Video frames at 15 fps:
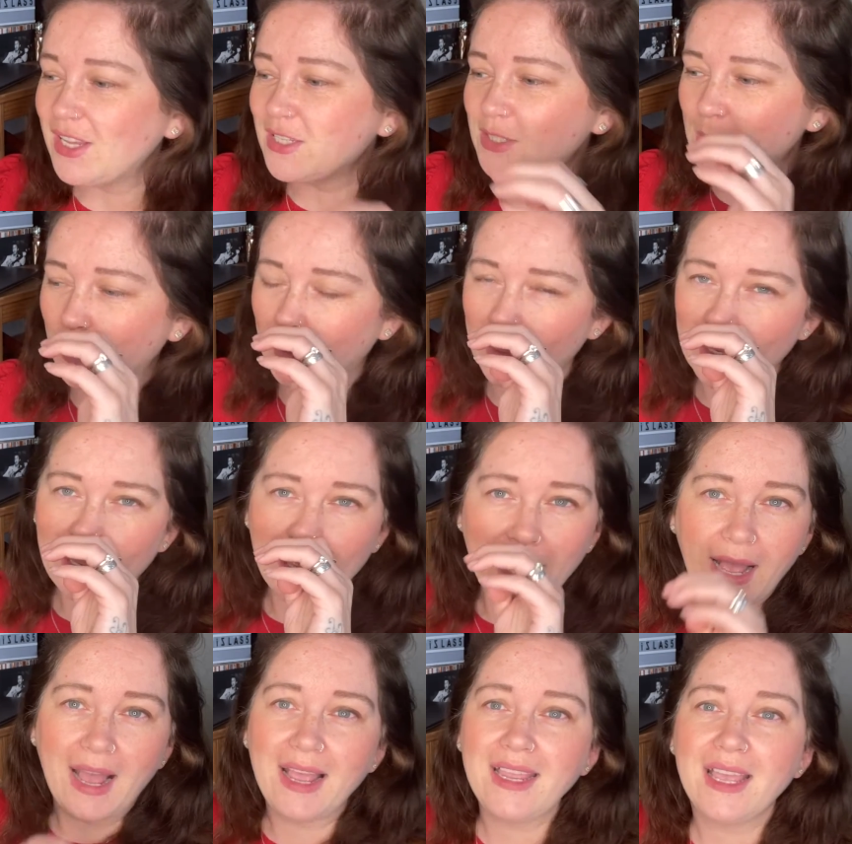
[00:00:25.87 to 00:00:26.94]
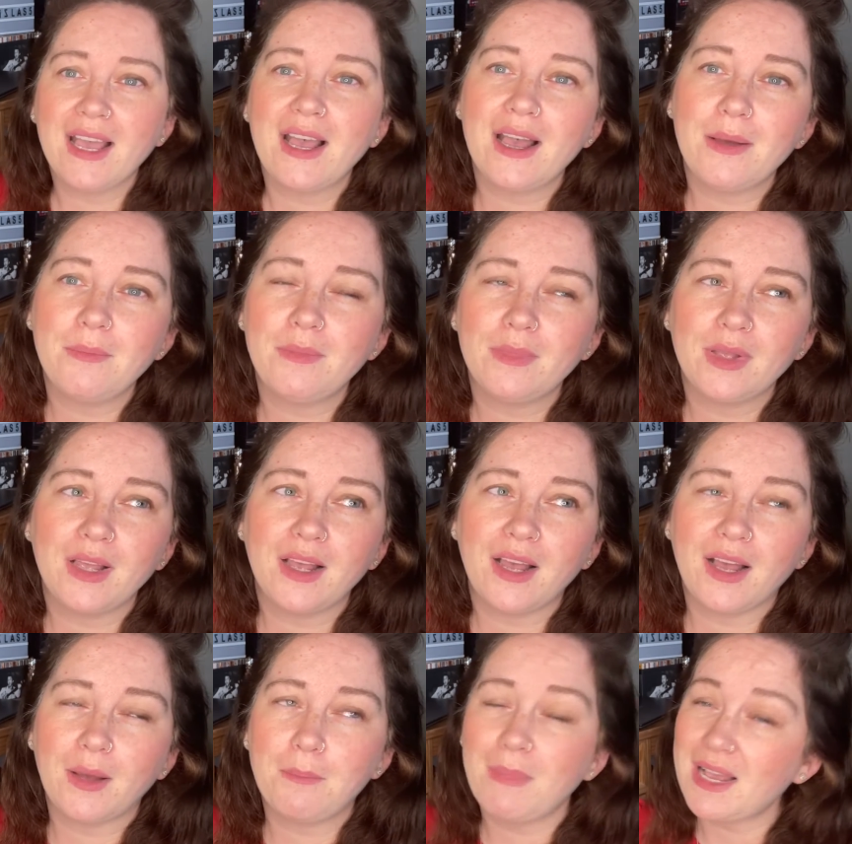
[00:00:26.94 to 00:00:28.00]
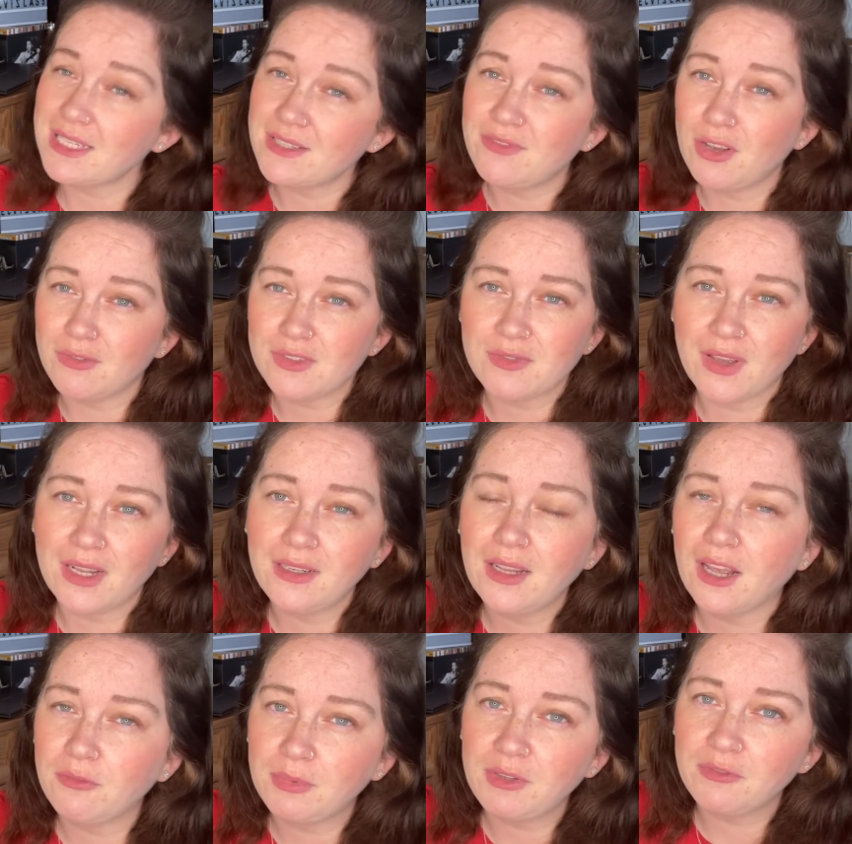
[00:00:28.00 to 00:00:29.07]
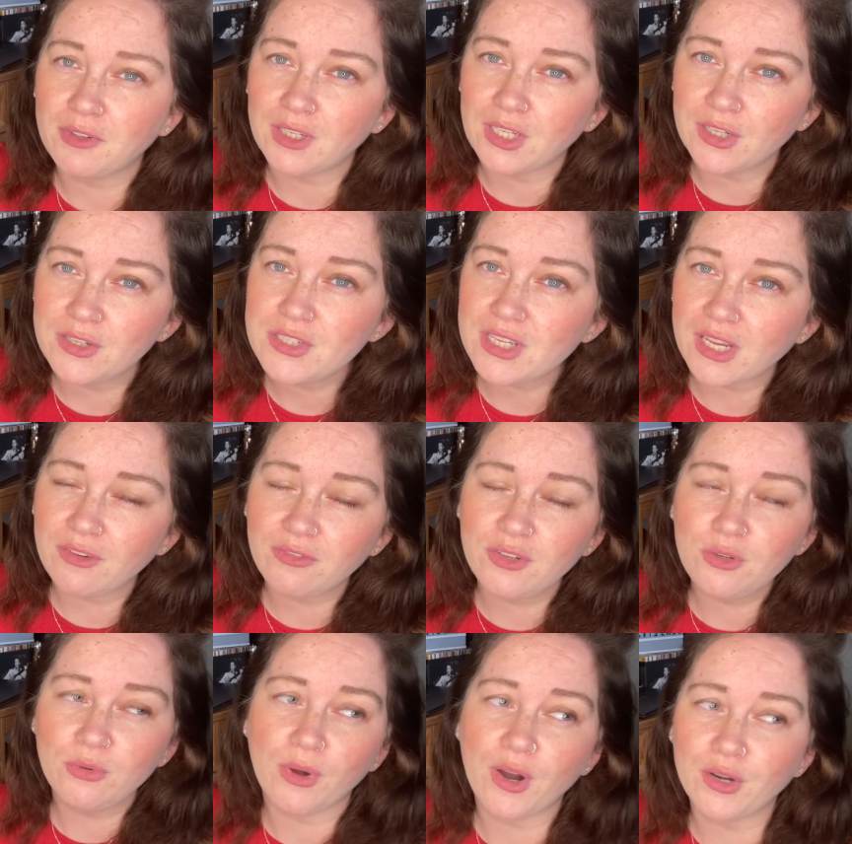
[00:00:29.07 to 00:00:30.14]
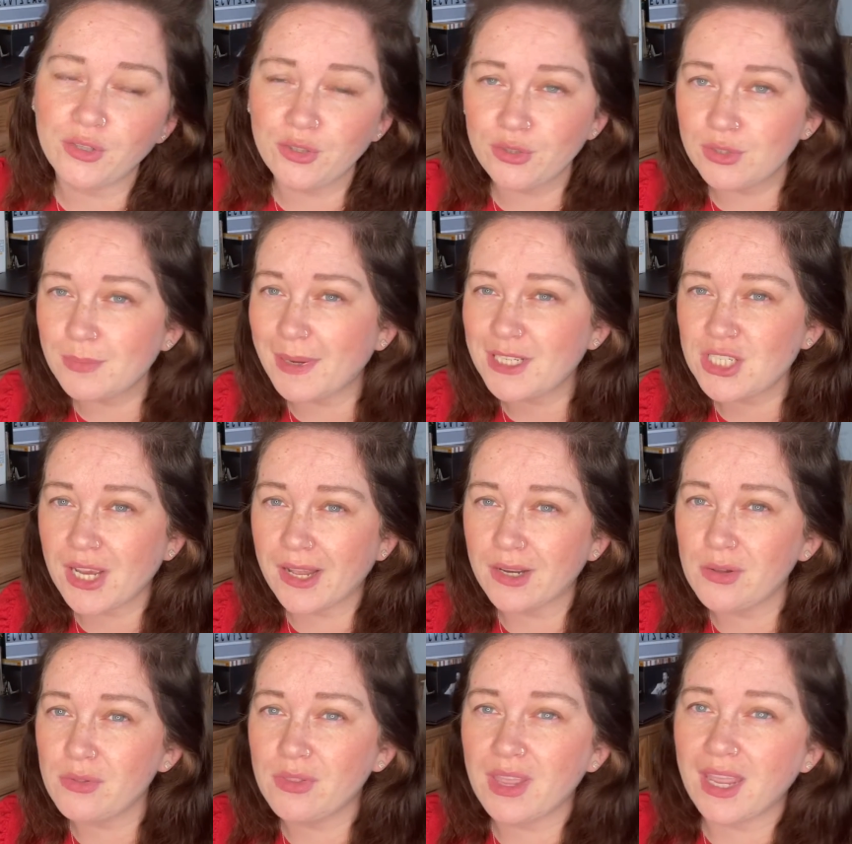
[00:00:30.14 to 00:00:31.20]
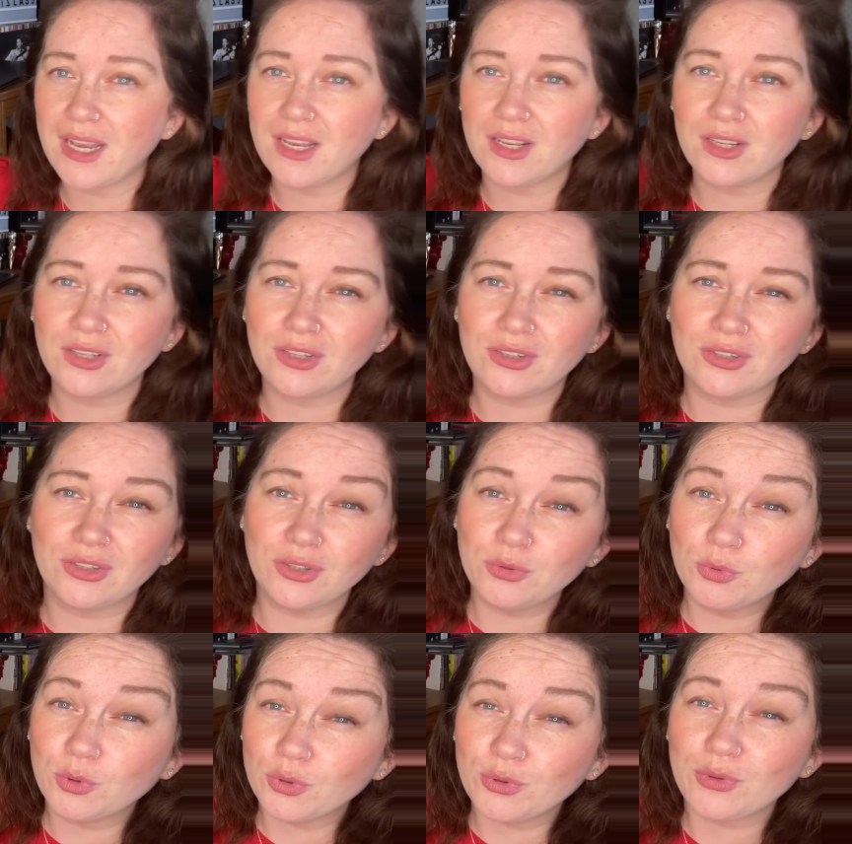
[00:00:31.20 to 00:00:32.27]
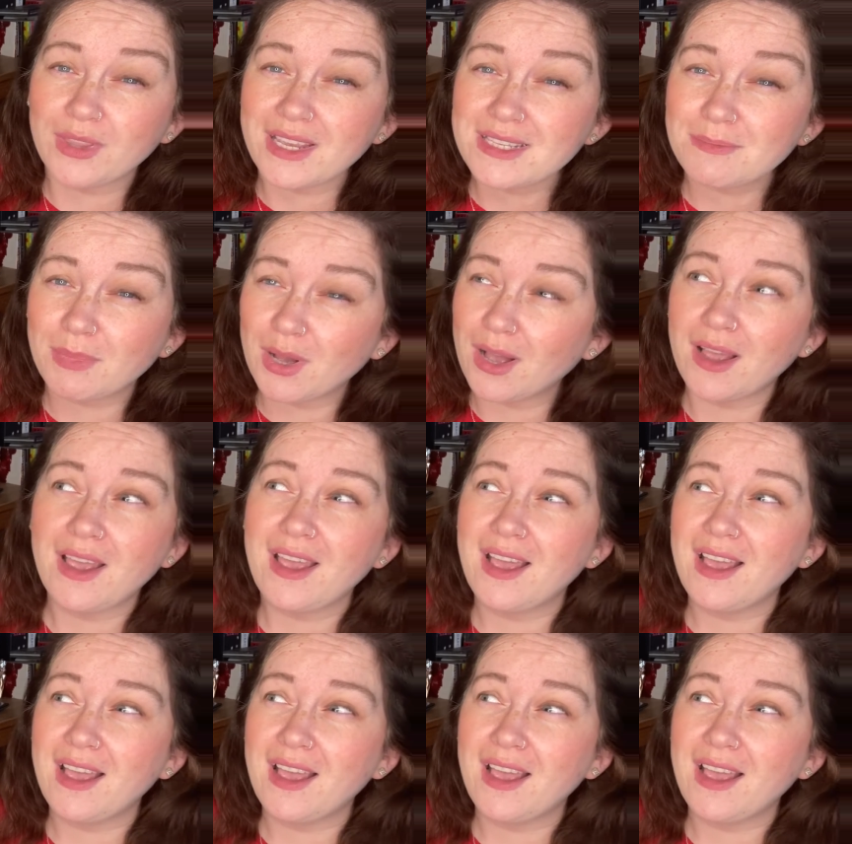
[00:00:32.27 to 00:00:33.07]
So I am a massive Elvis fan, have been for years. If you are new to my channel then you won't know this, but